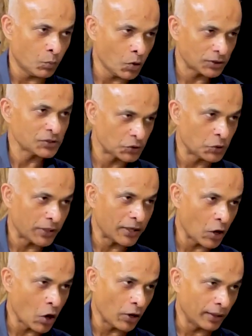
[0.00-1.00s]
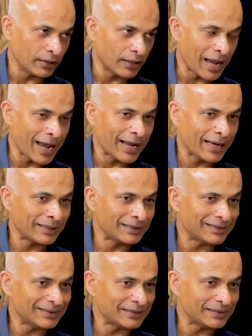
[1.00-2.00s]
what is going on. And
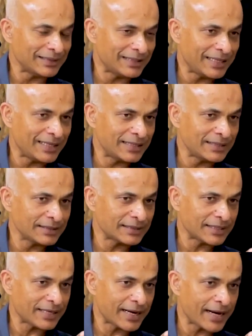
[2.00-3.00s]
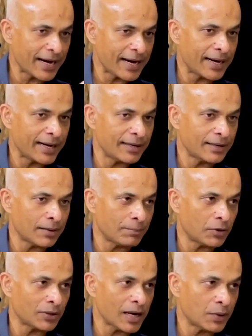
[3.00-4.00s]
he didn't care
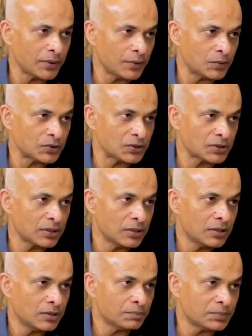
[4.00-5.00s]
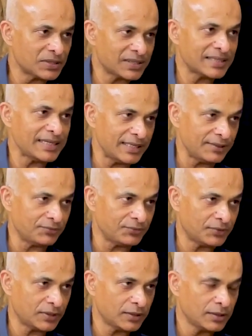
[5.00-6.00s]
about how he was perceived.